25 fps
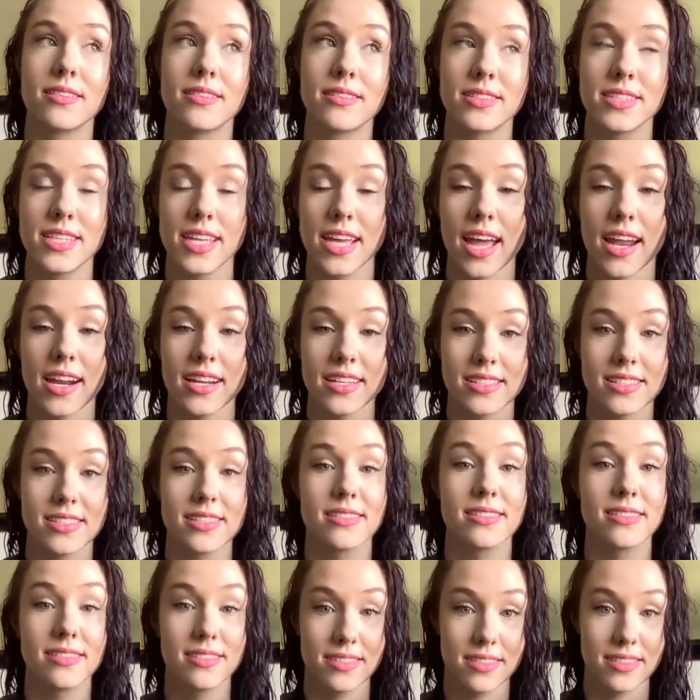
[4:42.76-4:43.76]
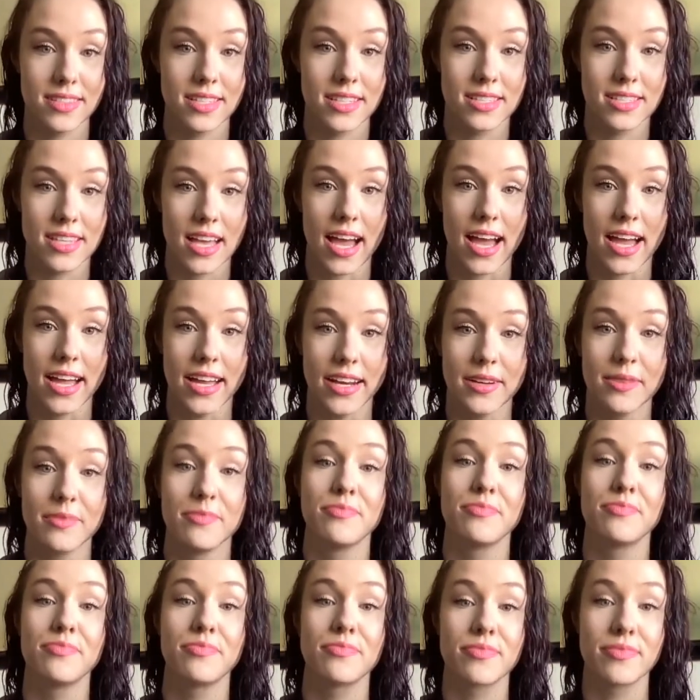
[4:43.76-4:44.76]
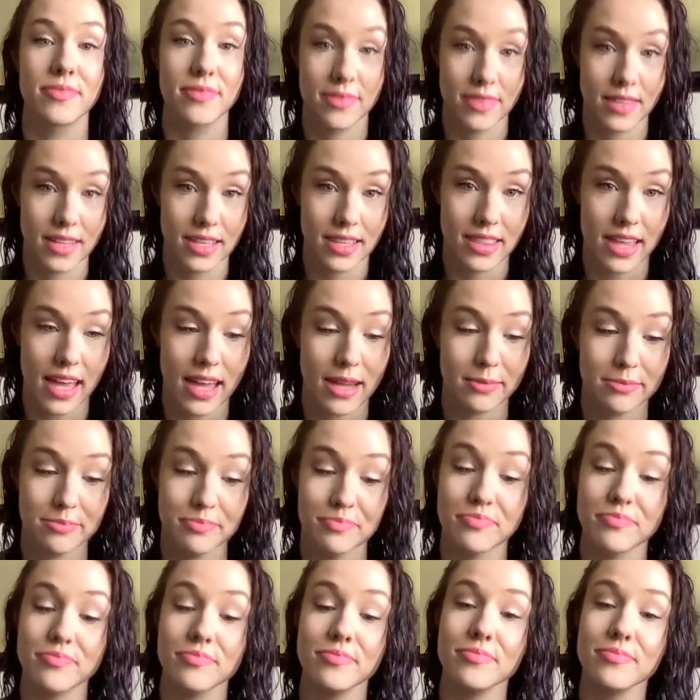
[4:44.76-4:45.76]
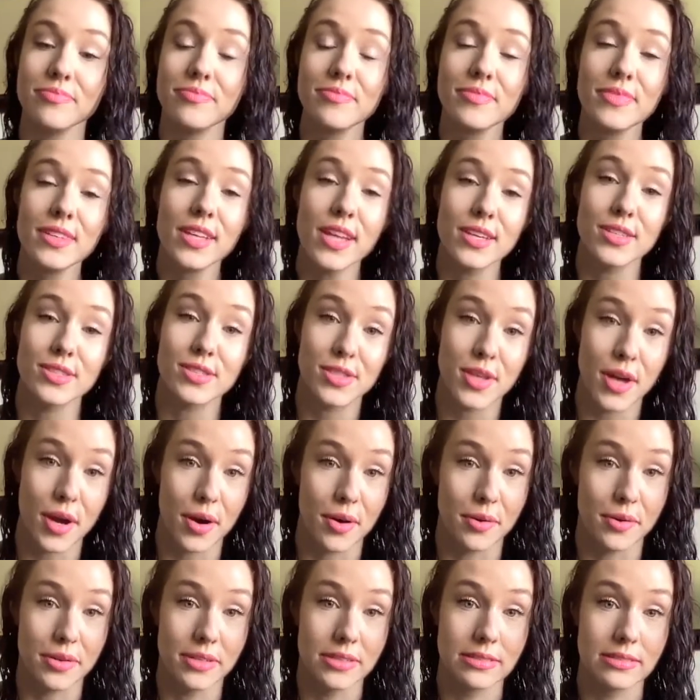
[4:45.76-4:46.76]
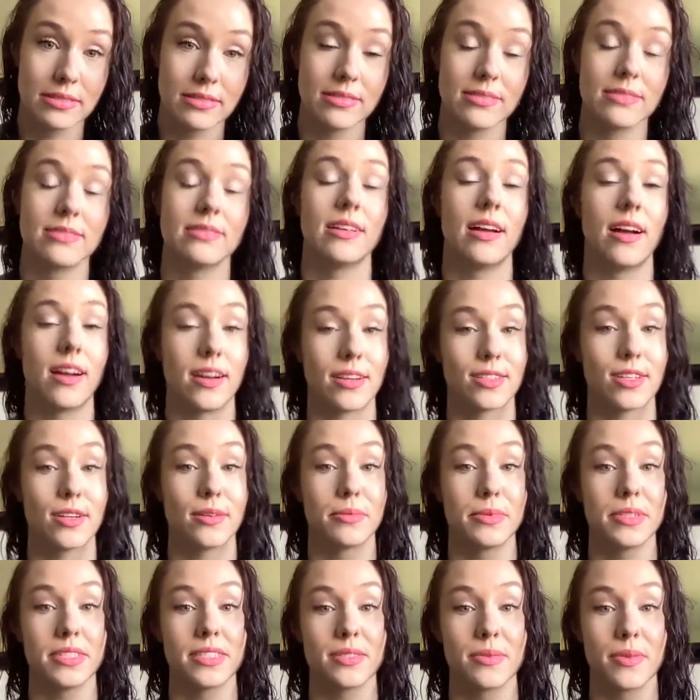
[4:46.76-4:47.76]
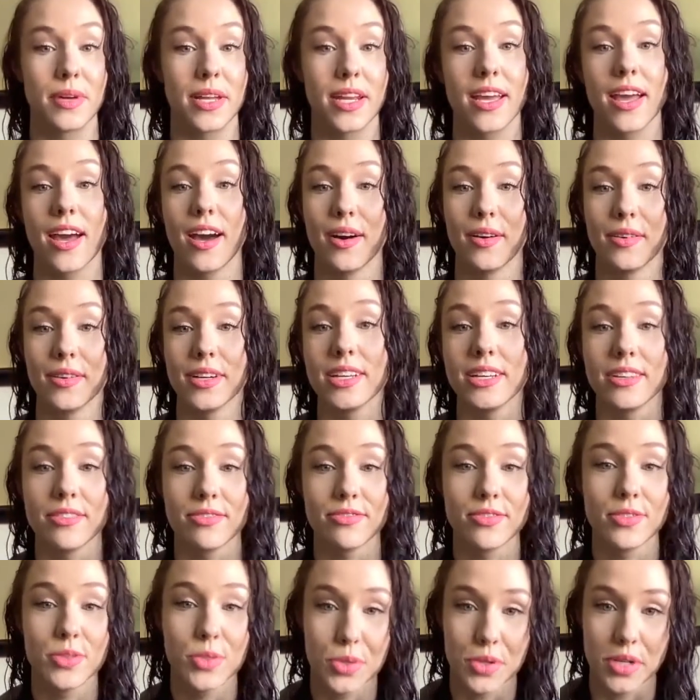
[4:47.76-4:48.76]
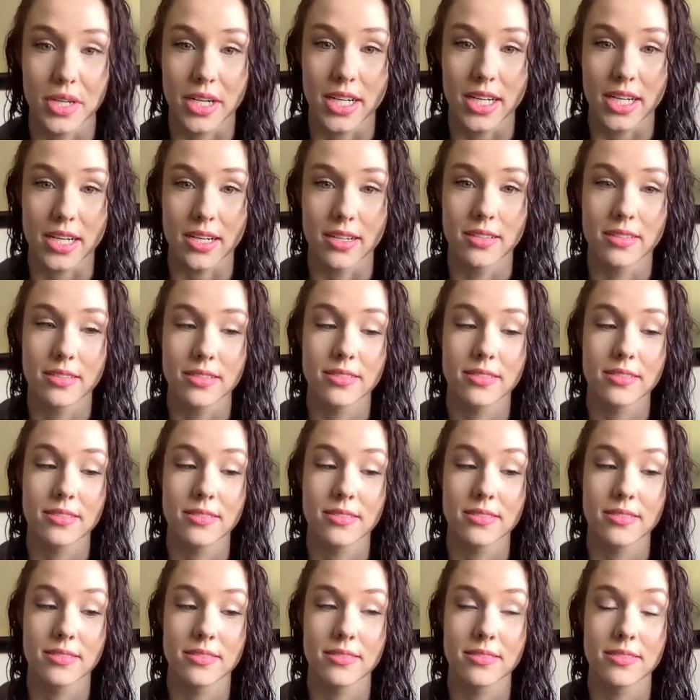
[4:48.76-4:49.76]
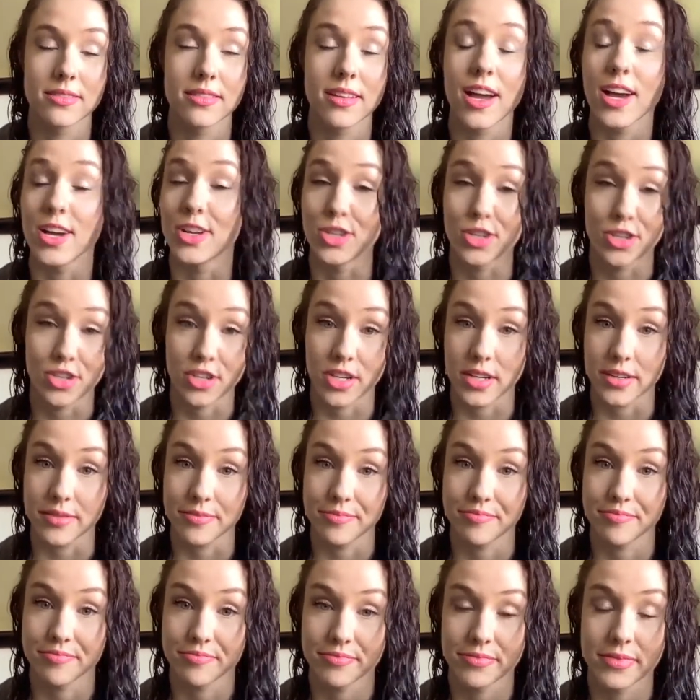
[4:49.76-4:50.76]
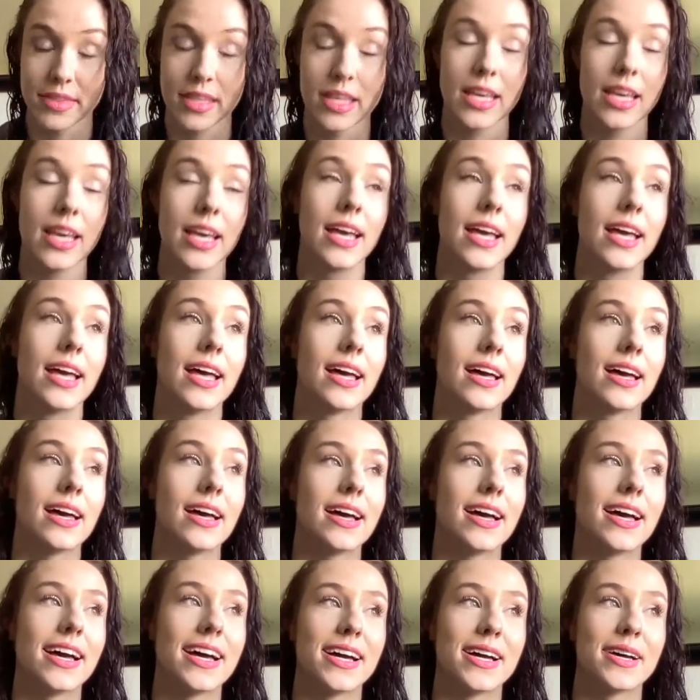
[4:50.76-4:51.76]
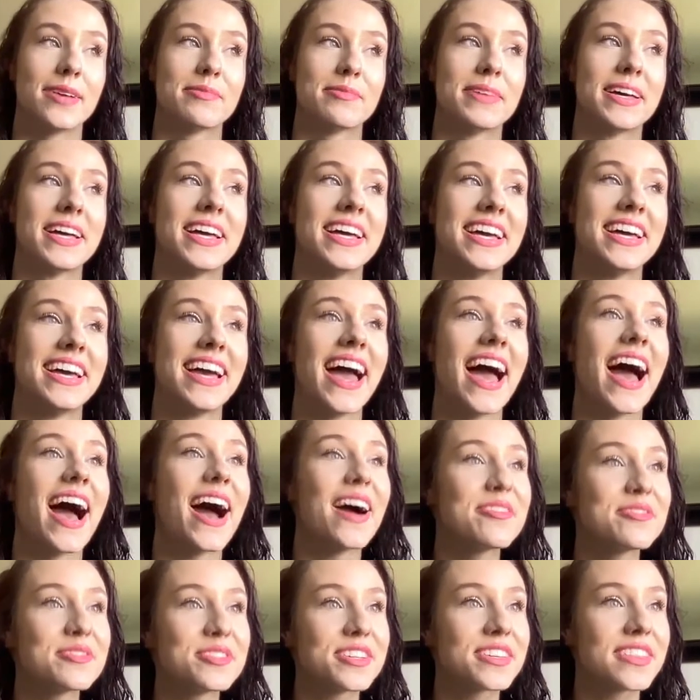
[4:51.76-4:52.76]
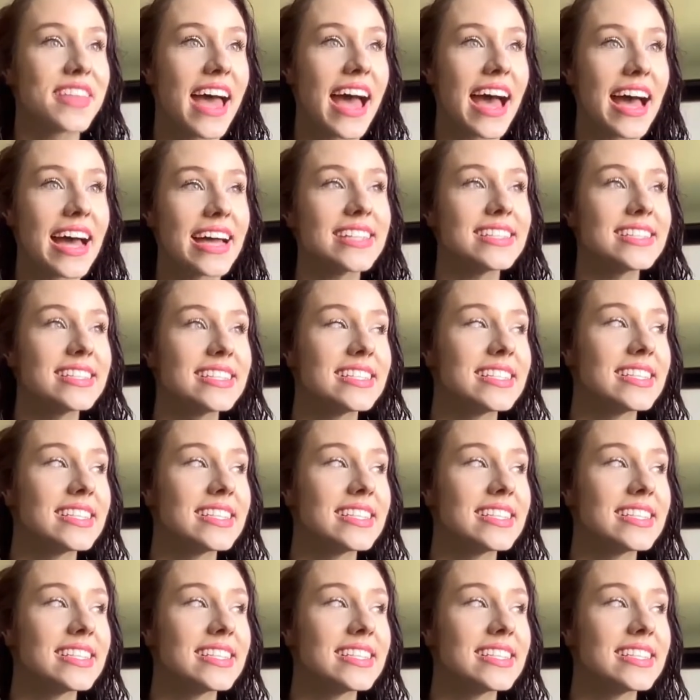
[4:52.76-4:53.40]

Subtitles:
to get us to sign then. So October is the way to go if you're unsure. After that,